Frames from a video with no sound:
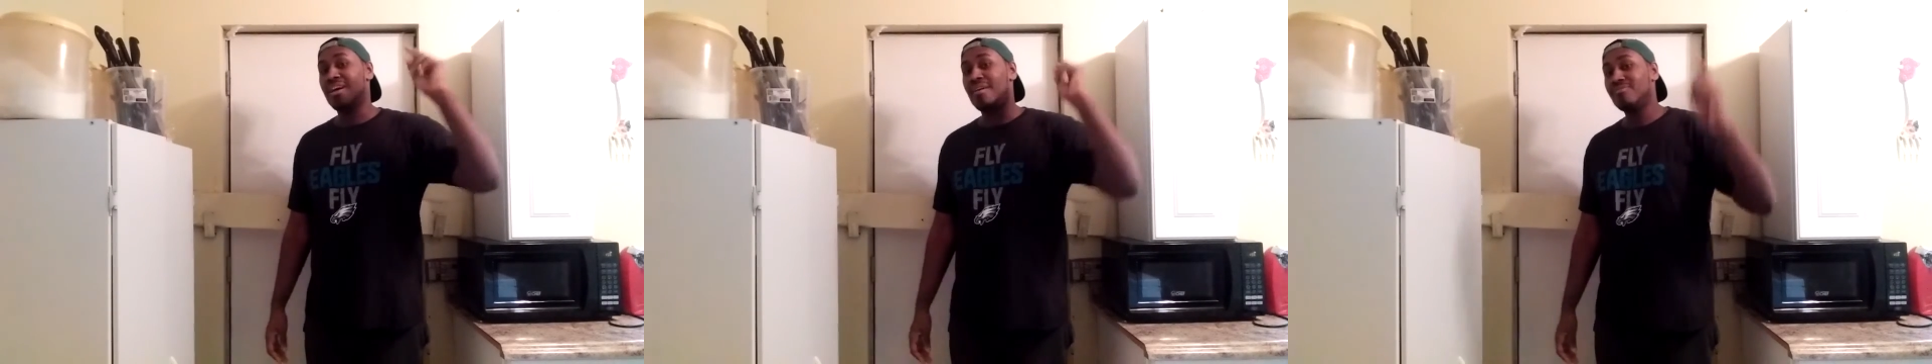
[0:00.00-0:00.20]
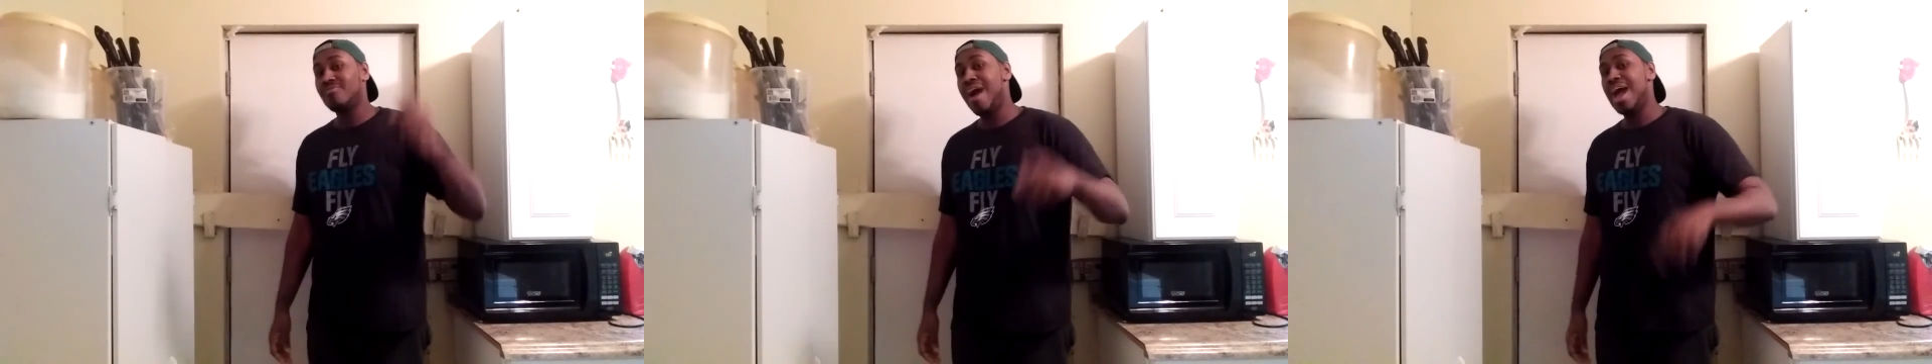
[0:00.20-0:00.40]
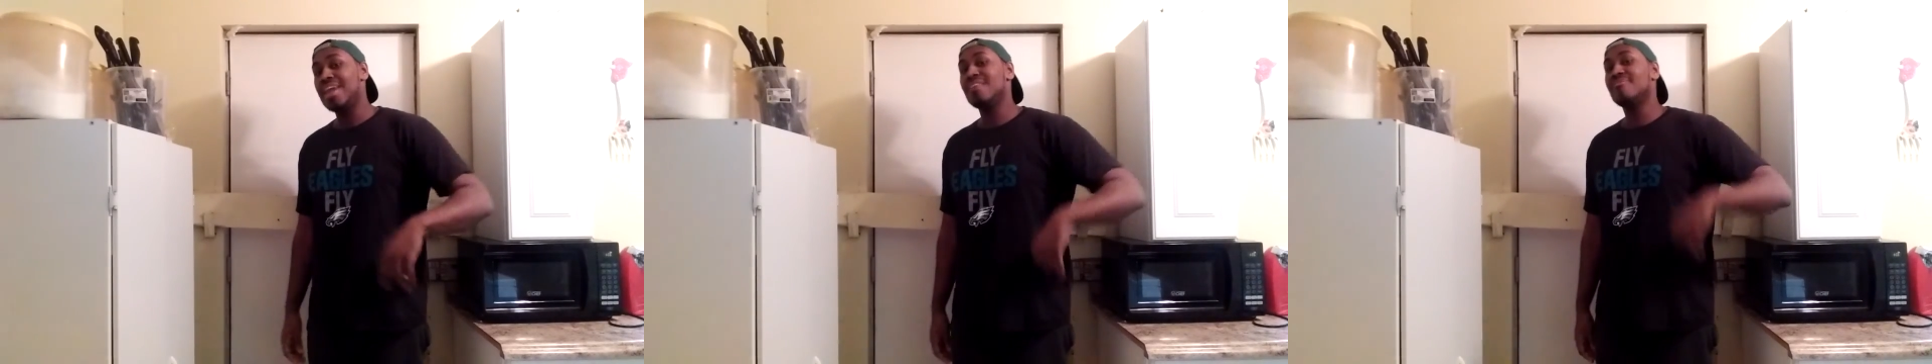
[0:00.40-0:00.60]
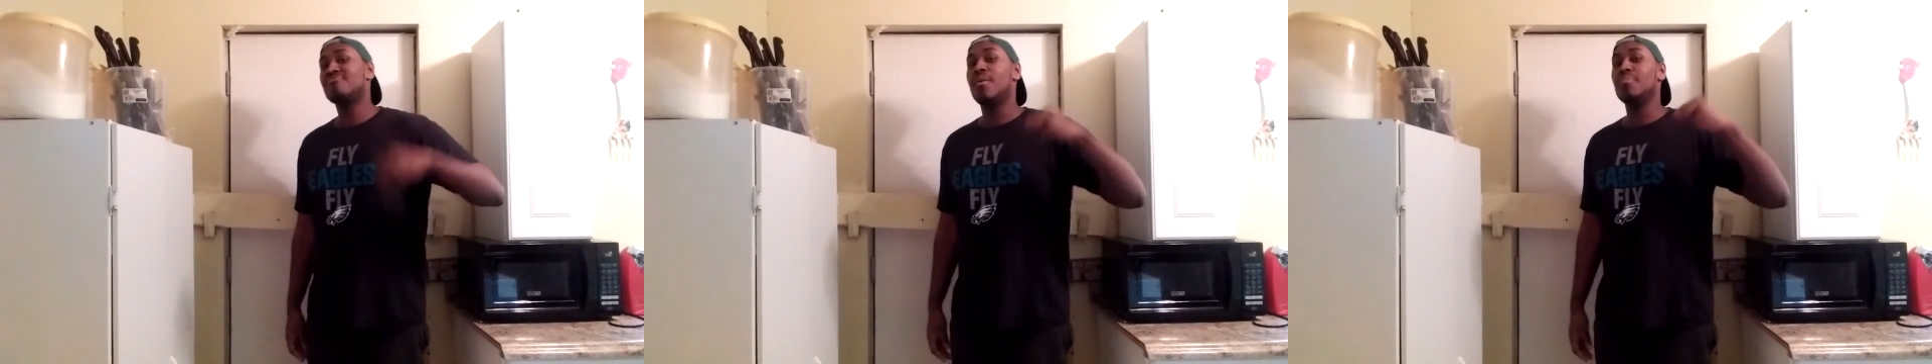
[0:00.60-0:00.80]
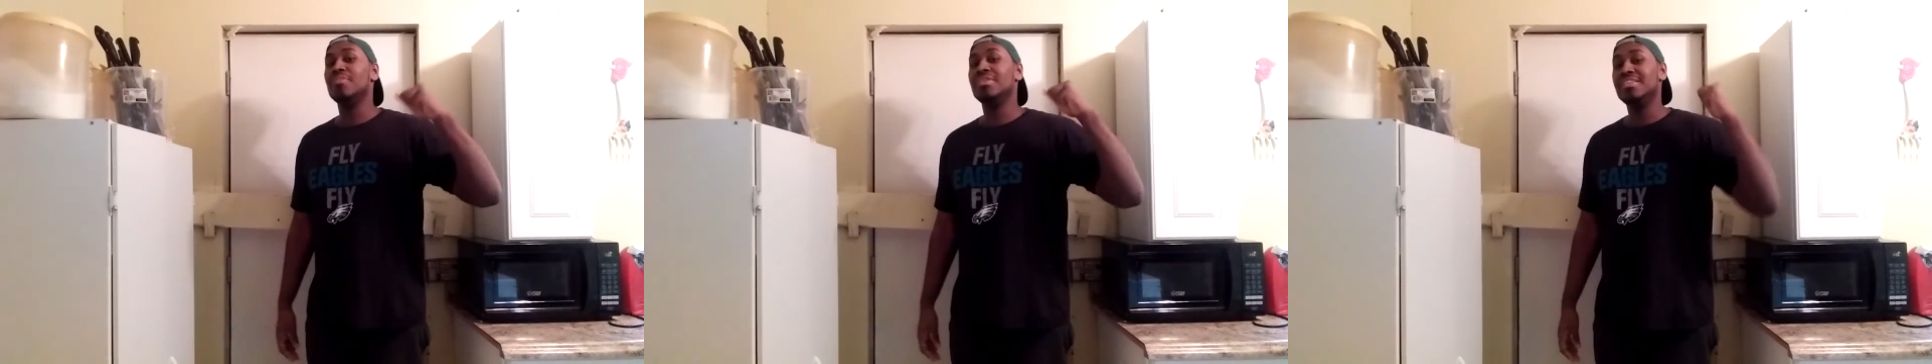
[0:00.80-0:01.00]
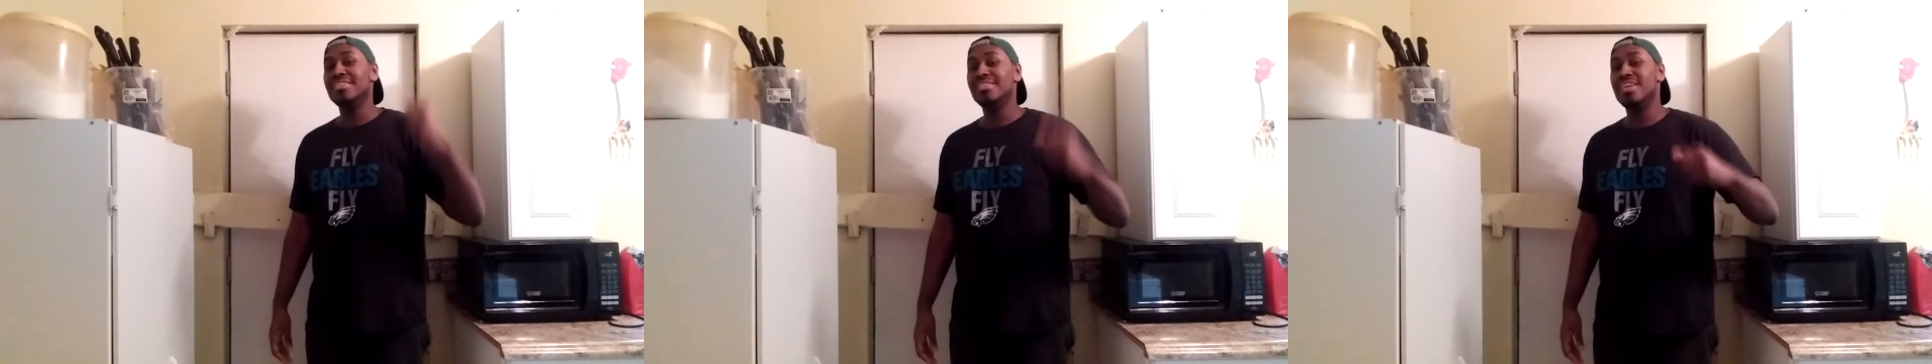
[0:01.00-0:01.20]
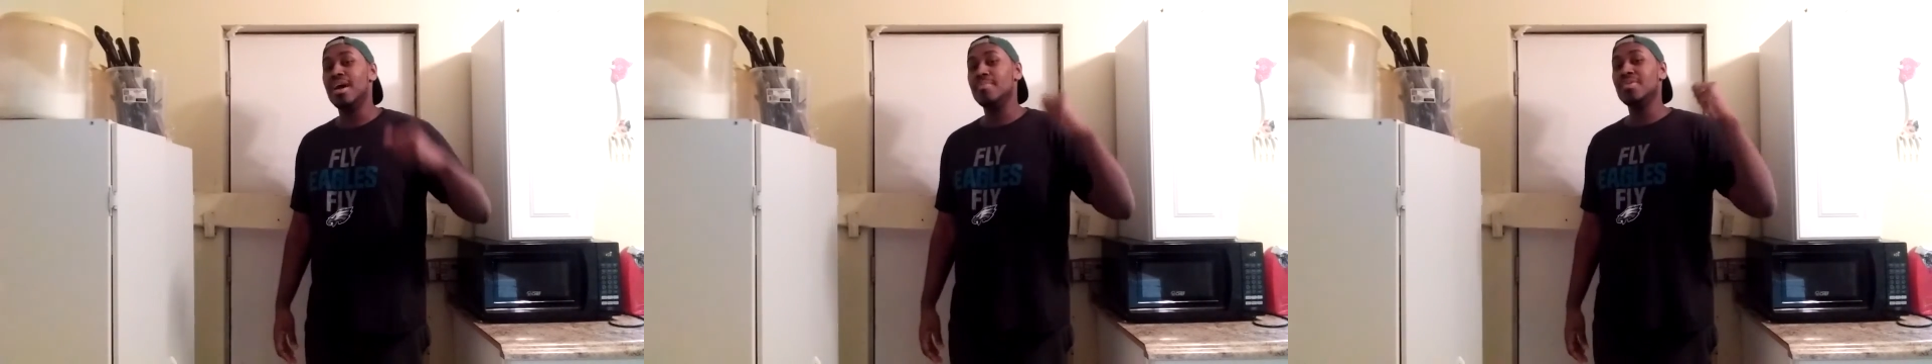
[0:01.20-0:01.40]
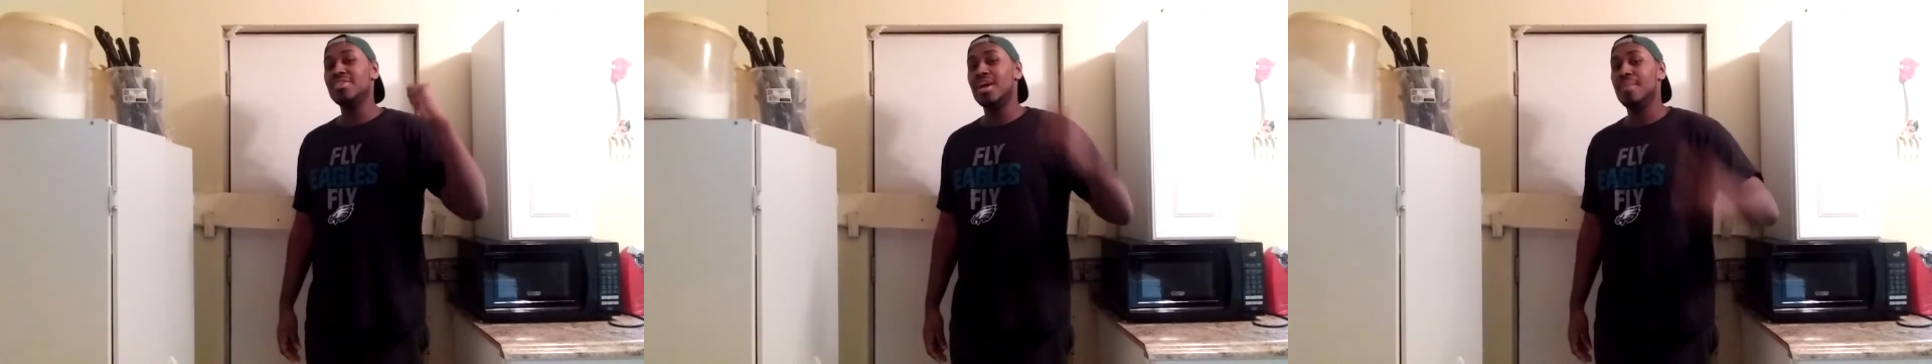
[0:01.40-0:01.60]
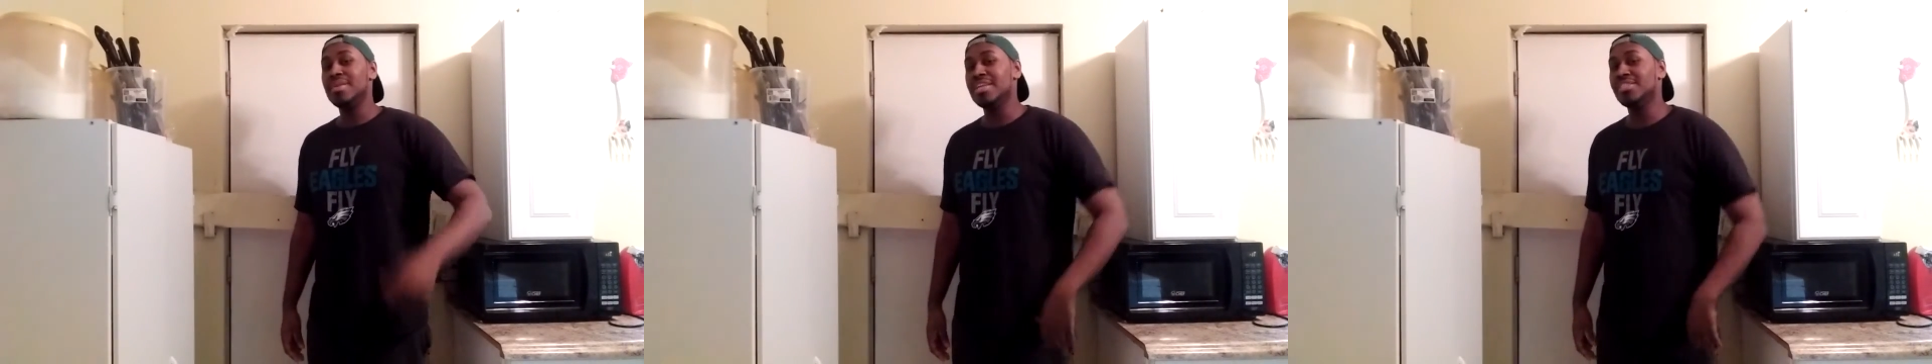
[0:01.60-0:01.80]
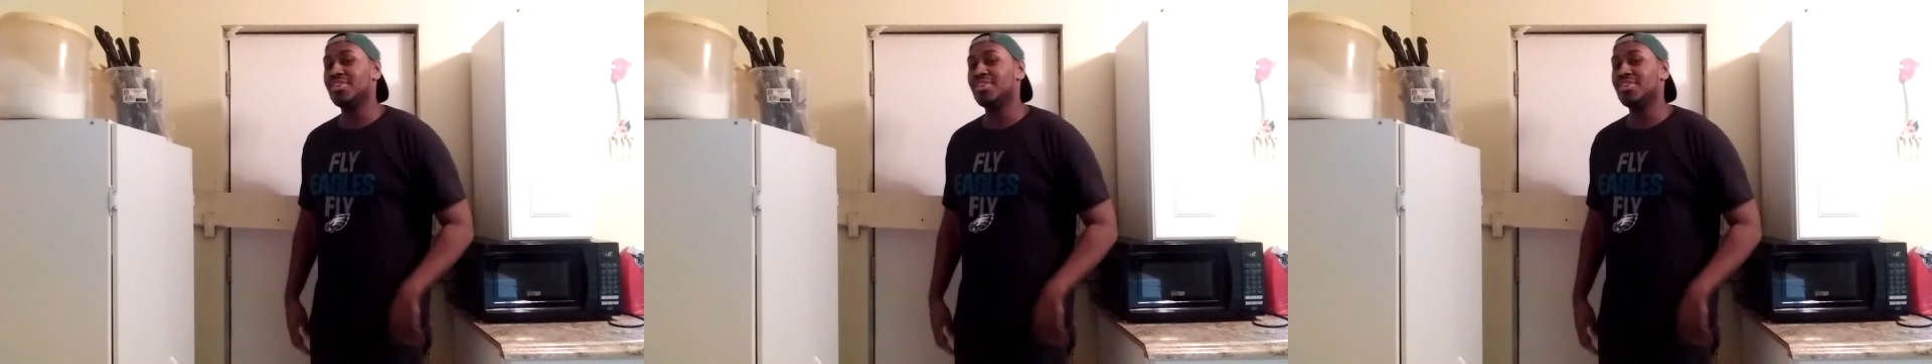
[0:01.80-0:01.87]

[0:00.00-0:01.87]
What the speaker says: and Fridays from the WWE.